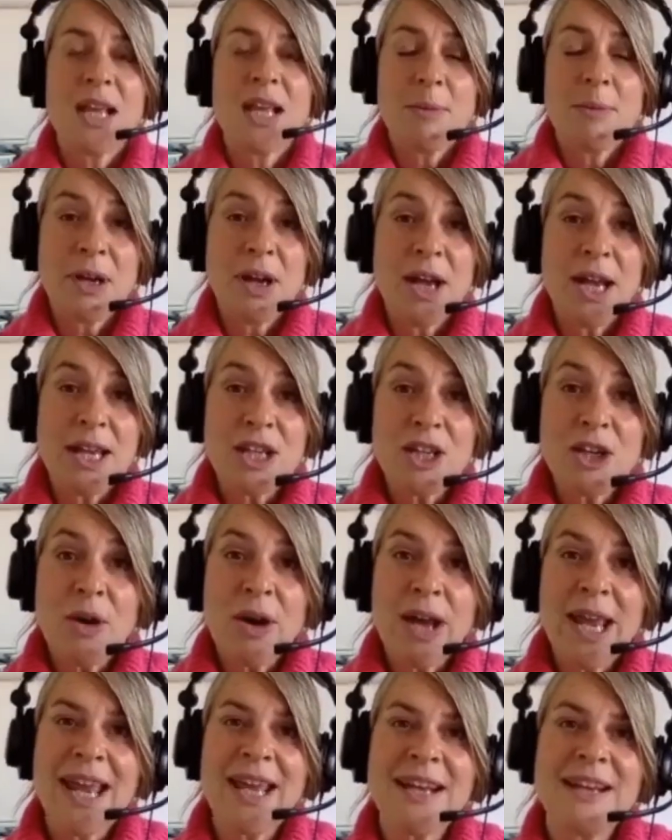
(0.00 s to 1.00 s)
But I
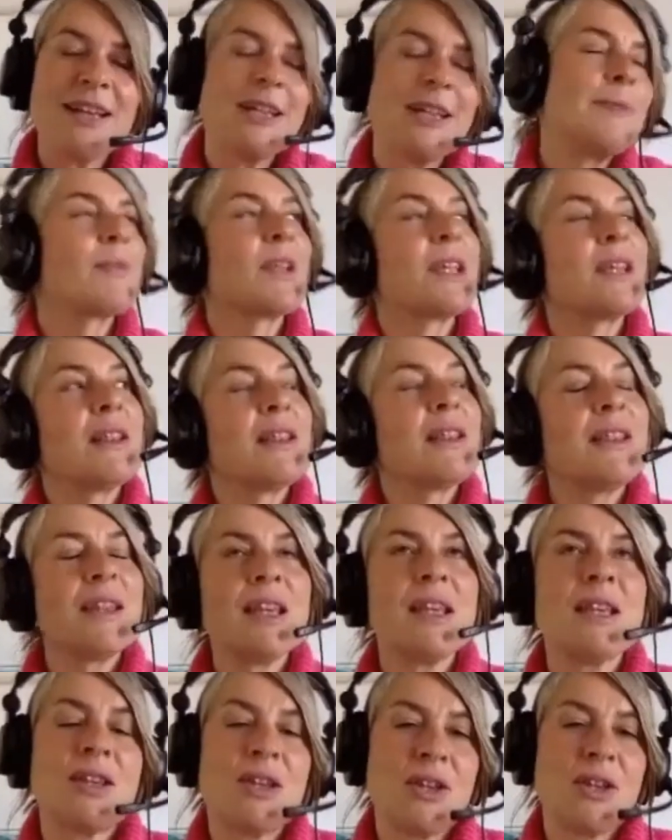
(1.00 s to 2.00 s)
had a
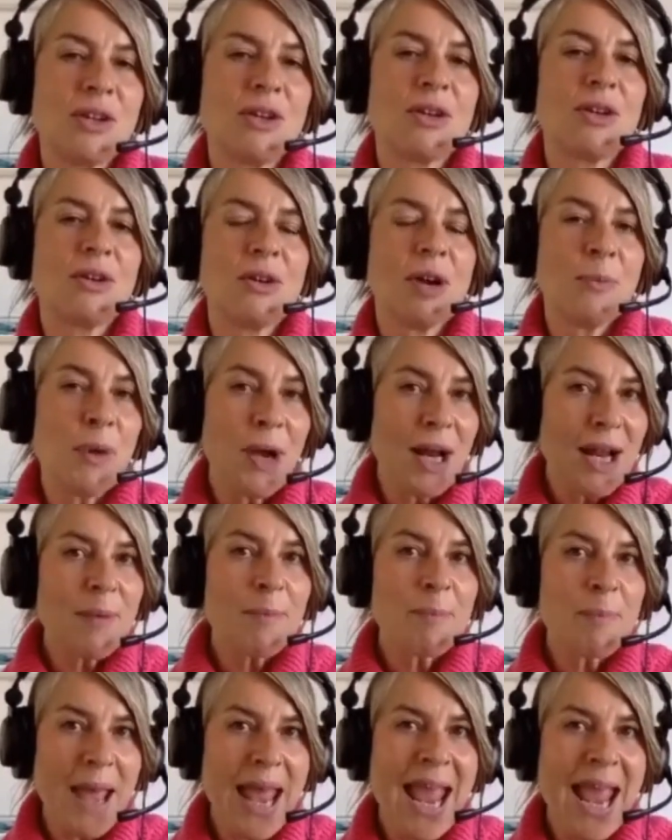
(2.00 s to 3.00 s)
thank you. But
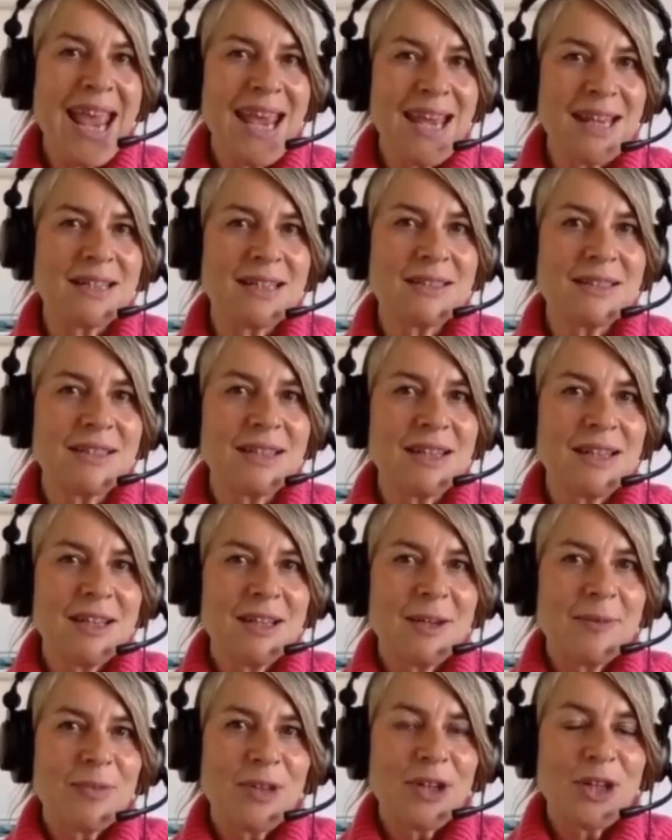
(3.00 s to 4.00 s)
and
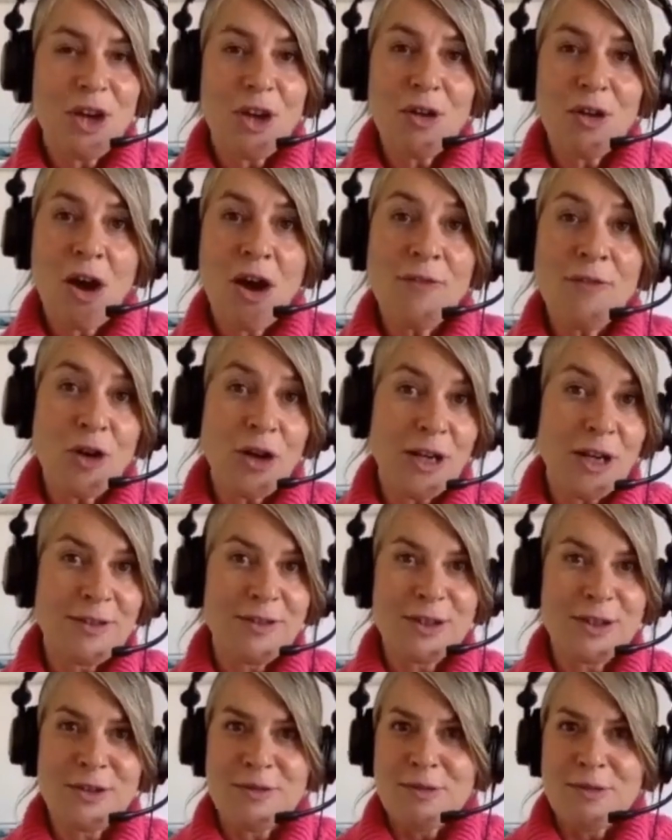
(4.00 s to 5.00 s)
I've got a
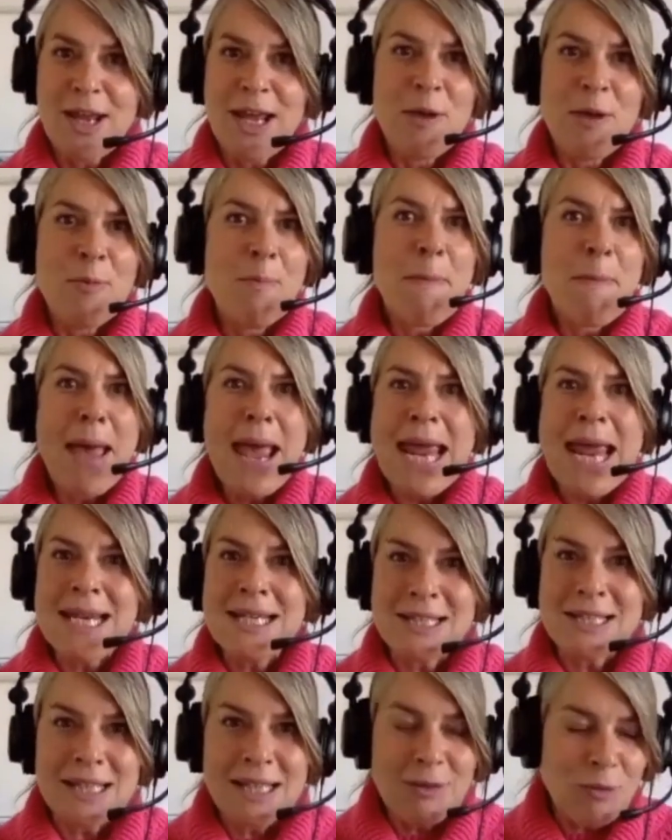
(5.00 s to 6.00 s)

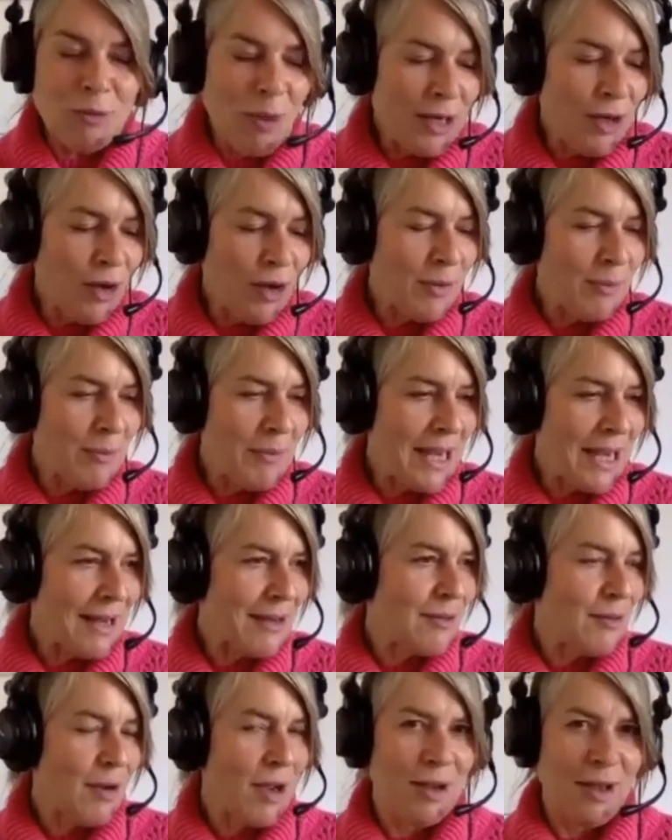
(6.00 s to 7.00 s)
amazing. Well, not amazing.
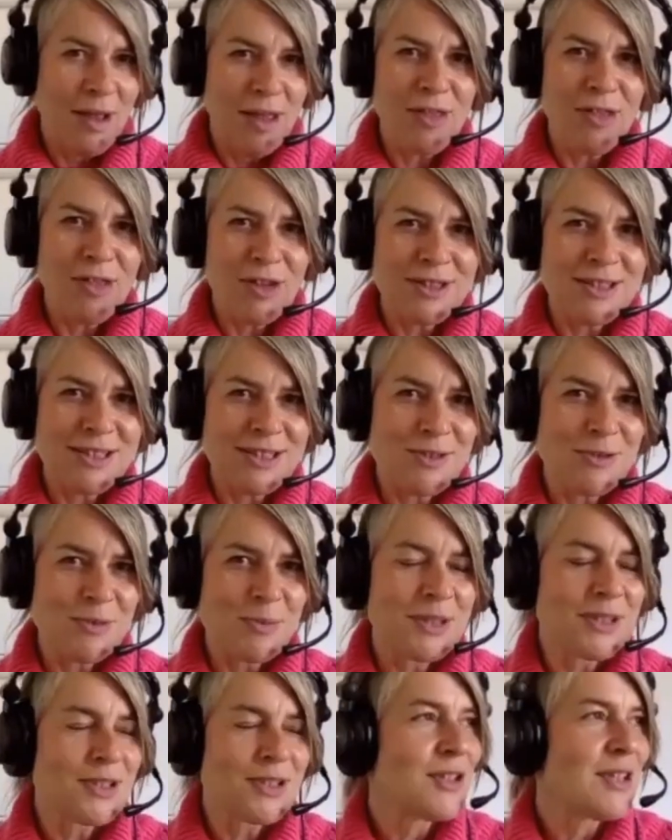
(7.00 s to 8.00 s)
I think this will
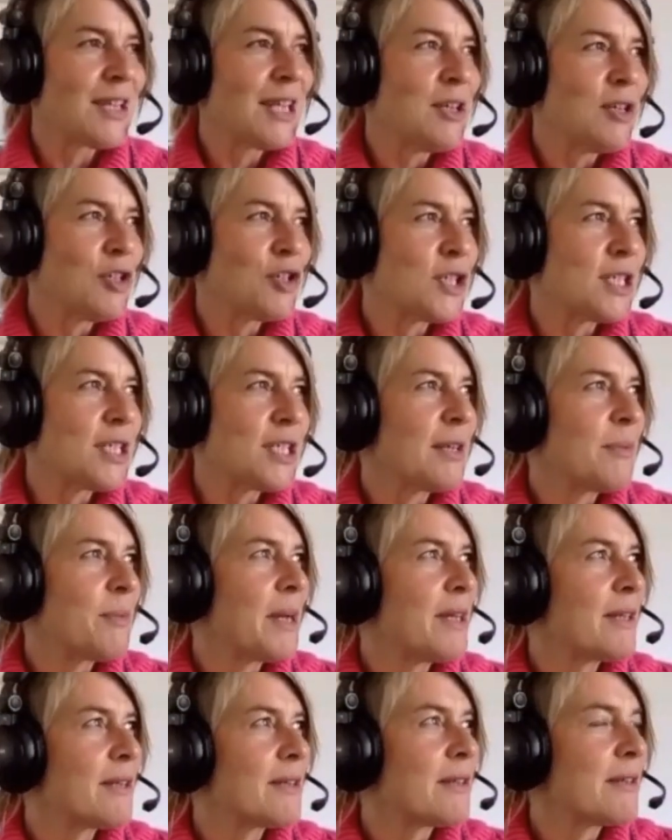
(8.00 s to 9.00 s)
be interesting about.